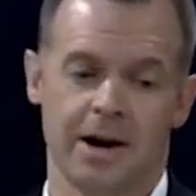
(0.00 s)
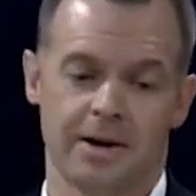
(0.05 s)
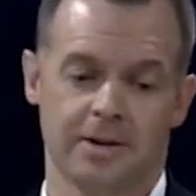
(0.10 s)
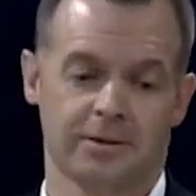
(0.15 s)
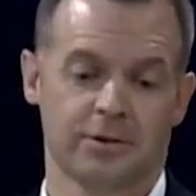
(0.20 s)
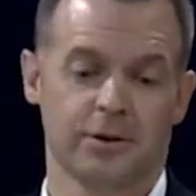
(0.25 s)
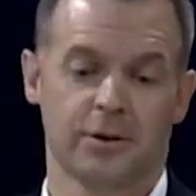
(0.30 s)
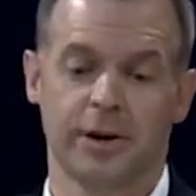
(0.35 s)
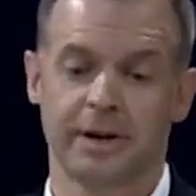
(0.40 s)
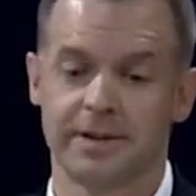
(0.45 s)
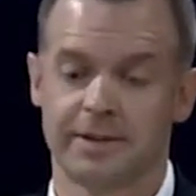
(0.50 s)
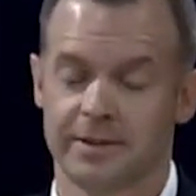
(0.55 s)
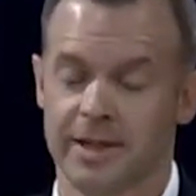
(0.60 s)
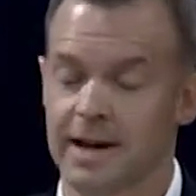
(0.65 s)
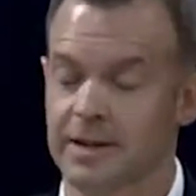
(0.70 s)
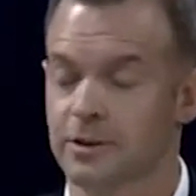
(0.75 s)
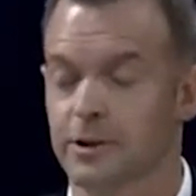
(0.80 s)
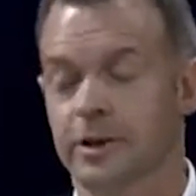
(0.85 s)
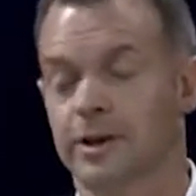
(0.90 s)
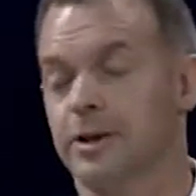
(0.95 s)
So
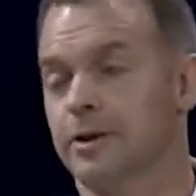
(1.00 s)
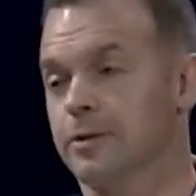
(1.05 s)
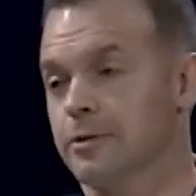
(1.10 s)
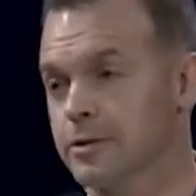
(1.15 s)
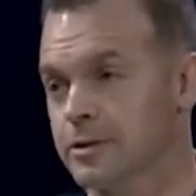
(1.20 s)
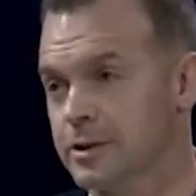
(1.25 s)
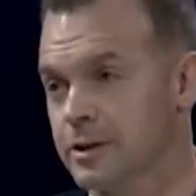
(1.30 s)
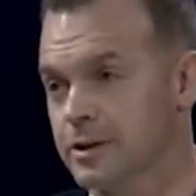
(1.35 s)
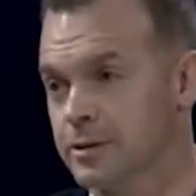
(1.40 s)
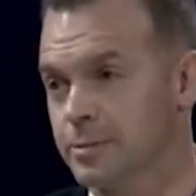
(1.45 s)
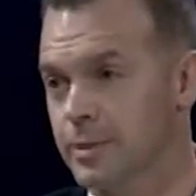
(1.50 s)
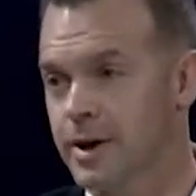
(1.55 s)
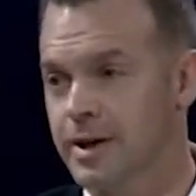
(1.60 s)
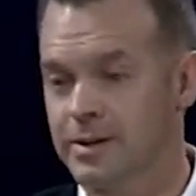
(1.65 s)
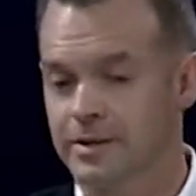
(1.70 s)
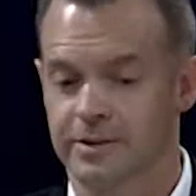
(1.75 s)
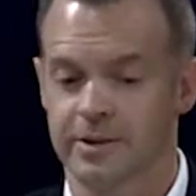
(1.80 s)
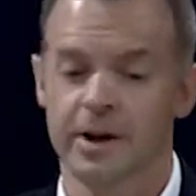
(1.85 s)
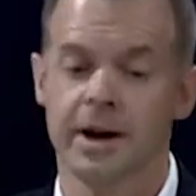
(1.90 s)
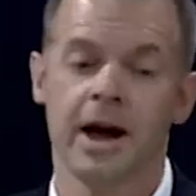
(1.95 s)
that took another 6
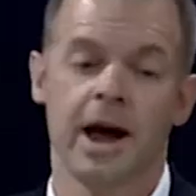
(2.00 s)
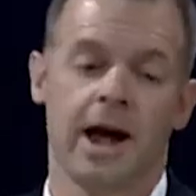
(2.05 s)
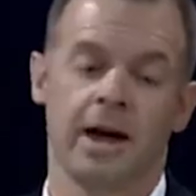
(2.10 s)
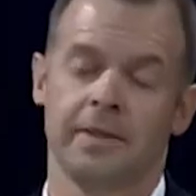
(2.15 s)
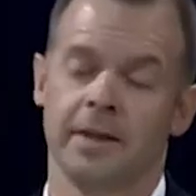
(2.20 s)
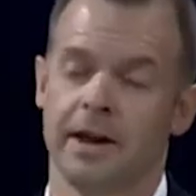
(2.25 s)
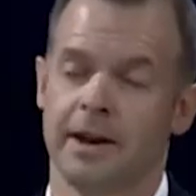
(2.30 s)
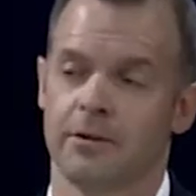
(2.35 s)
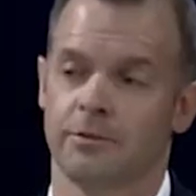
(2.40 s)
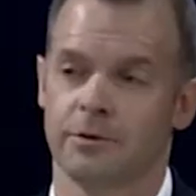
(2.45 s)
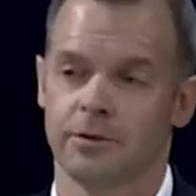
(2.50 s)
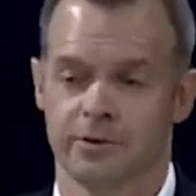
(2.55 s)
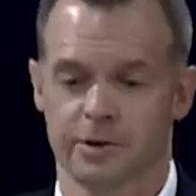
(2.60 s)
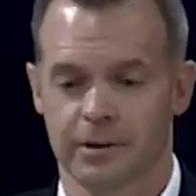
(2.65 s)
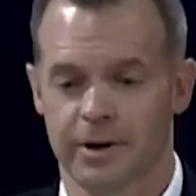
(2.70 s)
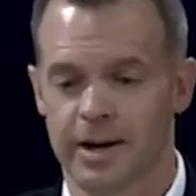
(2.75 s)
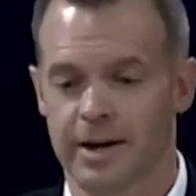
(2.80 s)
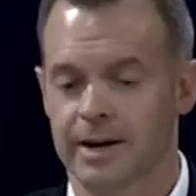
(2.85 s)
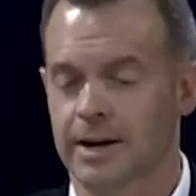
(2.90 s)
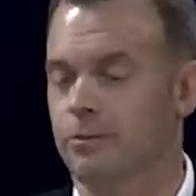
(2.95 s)
months. And then it was,
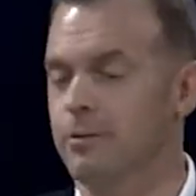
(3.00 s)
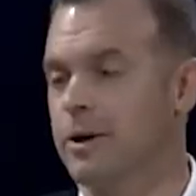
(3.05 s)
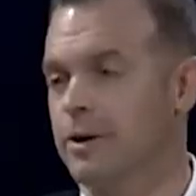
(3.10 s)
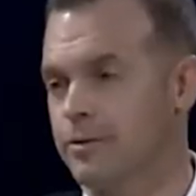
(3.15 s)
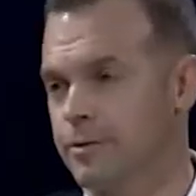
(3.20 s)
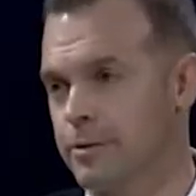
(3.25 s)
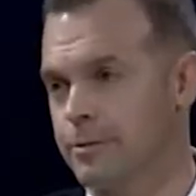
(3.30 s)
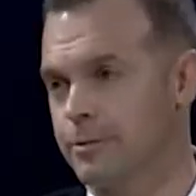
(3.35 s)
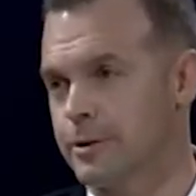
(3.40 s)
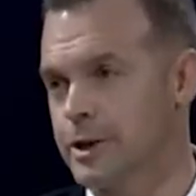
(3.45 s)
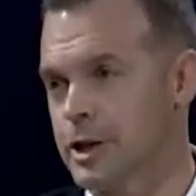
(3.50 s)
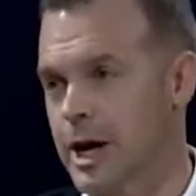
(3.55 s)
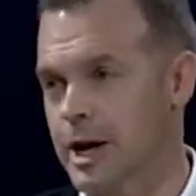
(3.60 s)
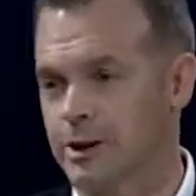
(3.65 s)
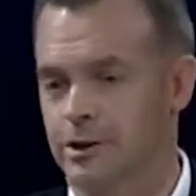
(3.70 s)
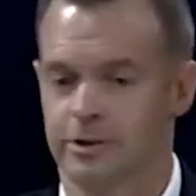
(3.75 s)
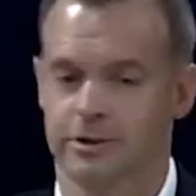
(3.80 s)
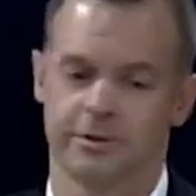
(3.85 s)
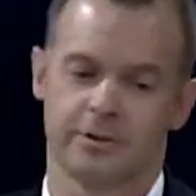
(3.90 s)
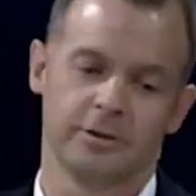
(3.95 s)
okay, get ready for the
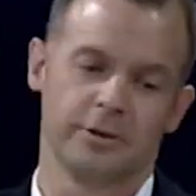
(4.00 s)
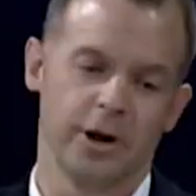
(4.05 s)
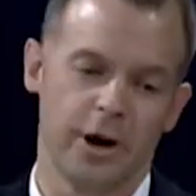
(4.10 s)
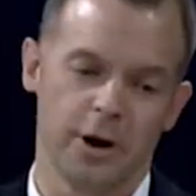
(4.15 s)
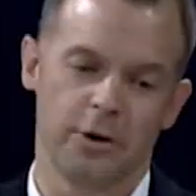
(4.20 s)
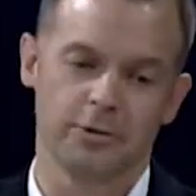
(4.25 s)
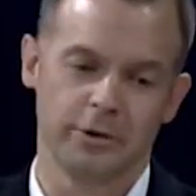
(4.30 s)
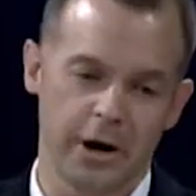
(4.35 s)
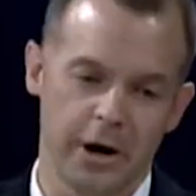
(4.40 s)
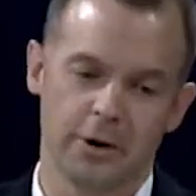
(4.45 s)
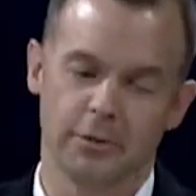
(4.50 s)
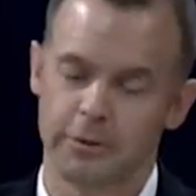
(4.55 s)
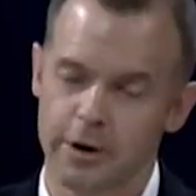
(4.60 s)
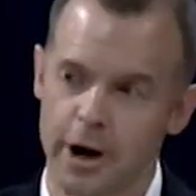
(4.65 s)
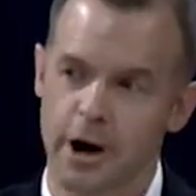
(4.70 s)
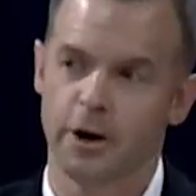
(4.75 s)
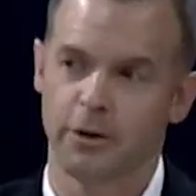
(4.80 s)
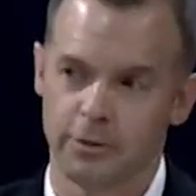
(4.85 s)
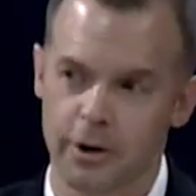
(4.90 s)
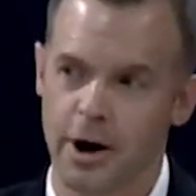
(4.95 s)
rejections.
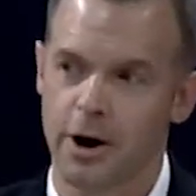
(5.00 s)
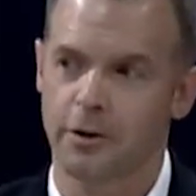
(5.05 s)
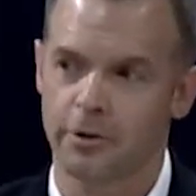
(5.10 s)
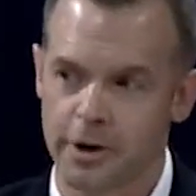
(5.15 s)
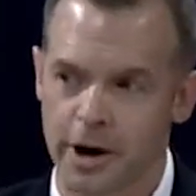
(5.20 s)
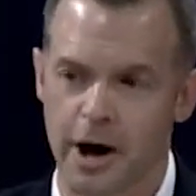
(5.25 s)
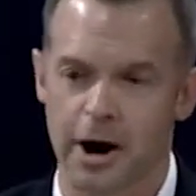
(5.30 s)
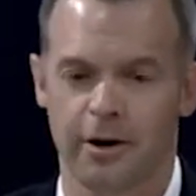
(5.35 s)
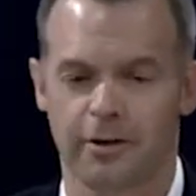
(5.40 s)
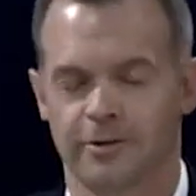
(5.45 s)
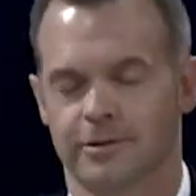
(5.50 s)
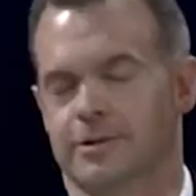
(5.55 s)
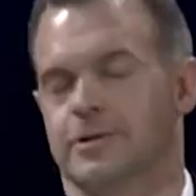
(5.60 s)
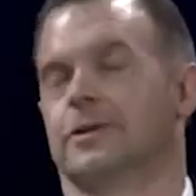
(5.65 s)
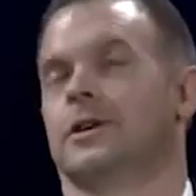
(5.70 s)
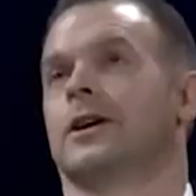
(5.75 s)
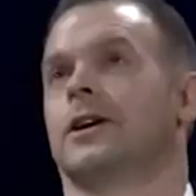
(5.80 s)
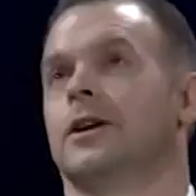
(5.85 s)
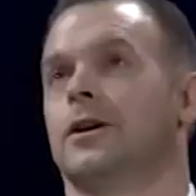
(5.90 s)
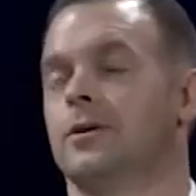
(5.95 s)
No. It's
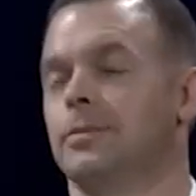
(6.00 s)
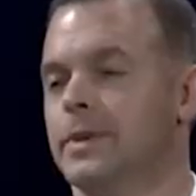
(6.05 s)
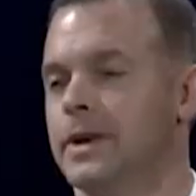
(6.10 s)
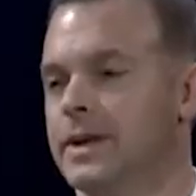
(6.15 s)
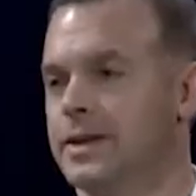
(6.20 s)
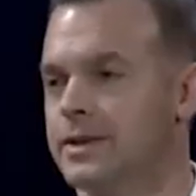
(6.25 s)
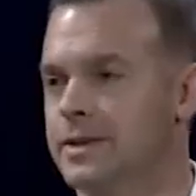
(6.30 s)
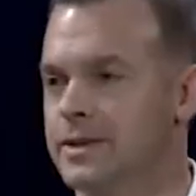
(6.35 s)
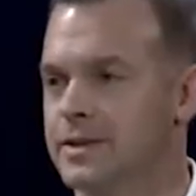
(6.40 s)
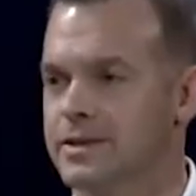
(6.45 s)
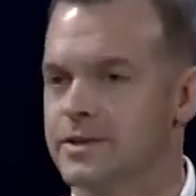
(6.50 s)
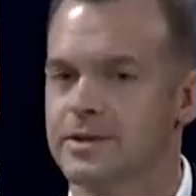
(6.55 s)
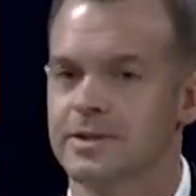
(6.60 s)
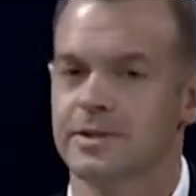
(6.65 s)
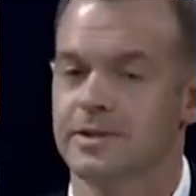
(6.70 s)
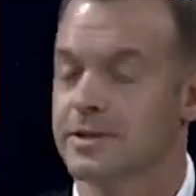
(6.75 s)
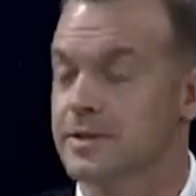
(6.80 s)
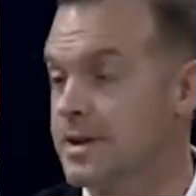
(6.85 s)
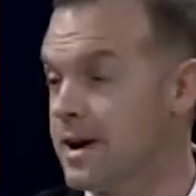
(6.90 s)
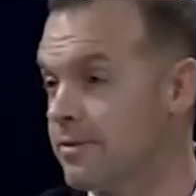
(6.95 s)
like, oh my goodness, is
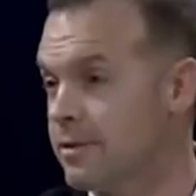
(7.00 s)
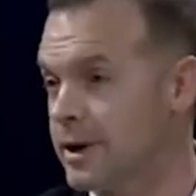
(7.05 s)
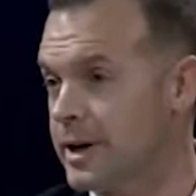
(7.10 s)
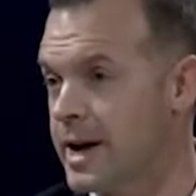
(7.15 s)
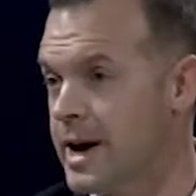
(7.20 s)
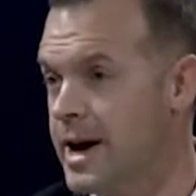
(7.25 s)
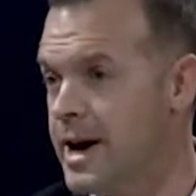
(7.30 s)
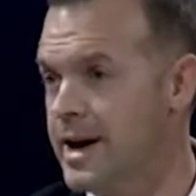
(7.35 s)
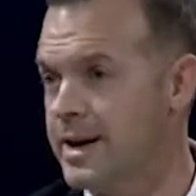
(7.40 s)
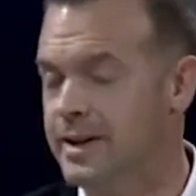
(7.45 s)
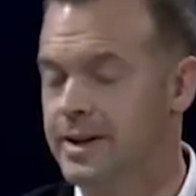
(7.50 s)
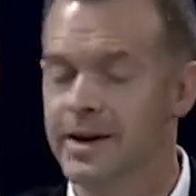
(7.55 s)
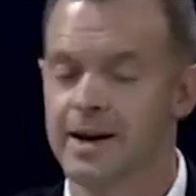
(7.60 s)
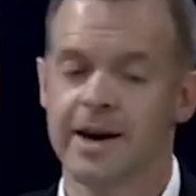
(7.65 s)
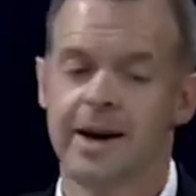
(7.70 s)
this ever going to end?